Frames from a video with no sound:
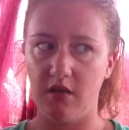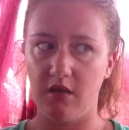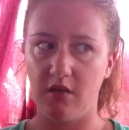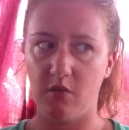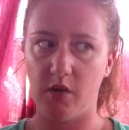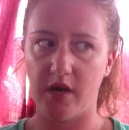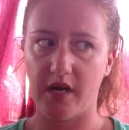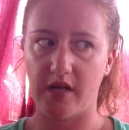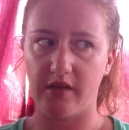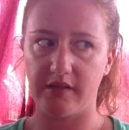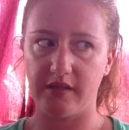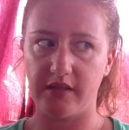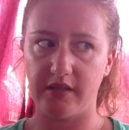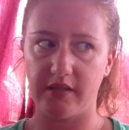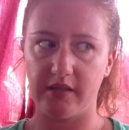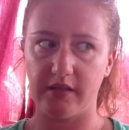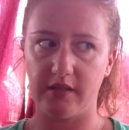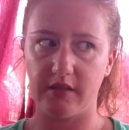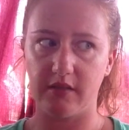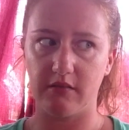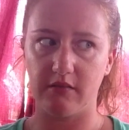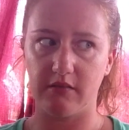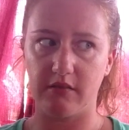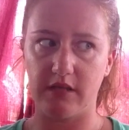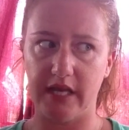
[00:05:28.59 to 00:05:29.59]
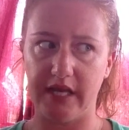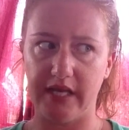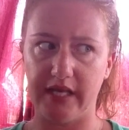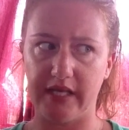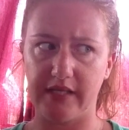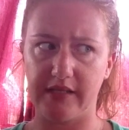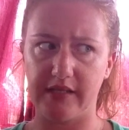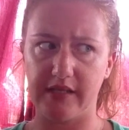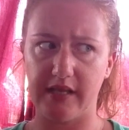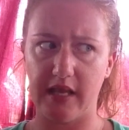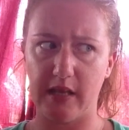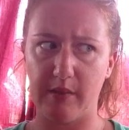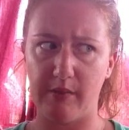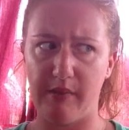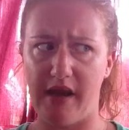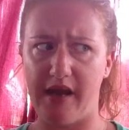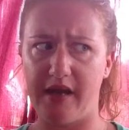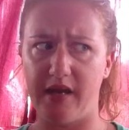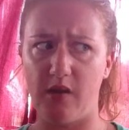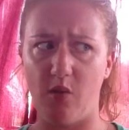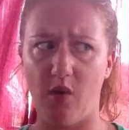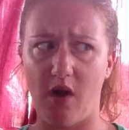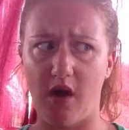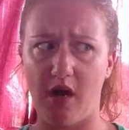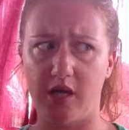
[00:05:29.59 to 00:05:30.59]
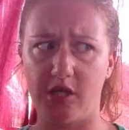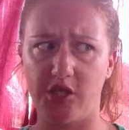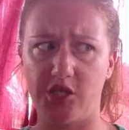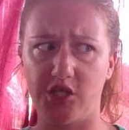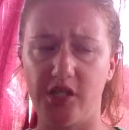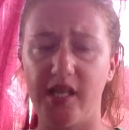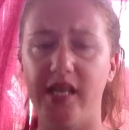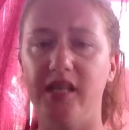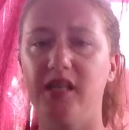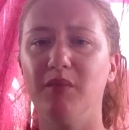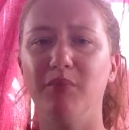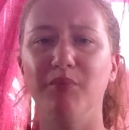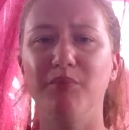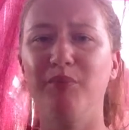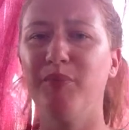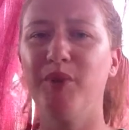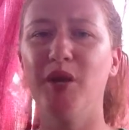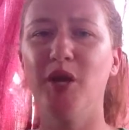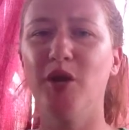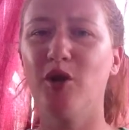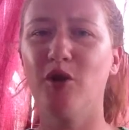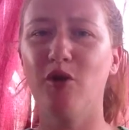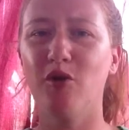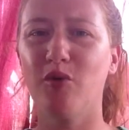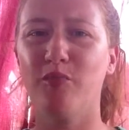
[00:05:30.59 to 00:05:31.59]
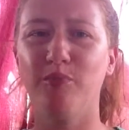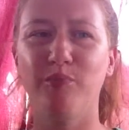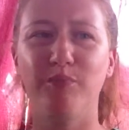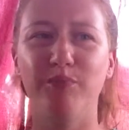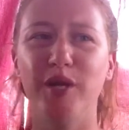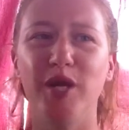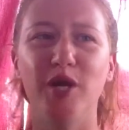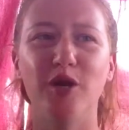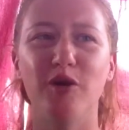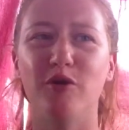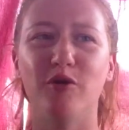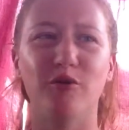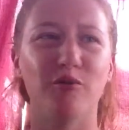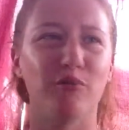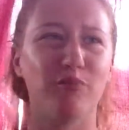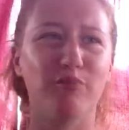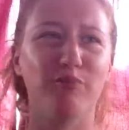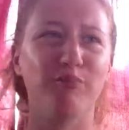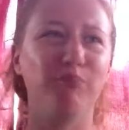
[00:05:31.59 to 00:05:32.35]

what else is it? Like it's like body wash, like the pure, pure,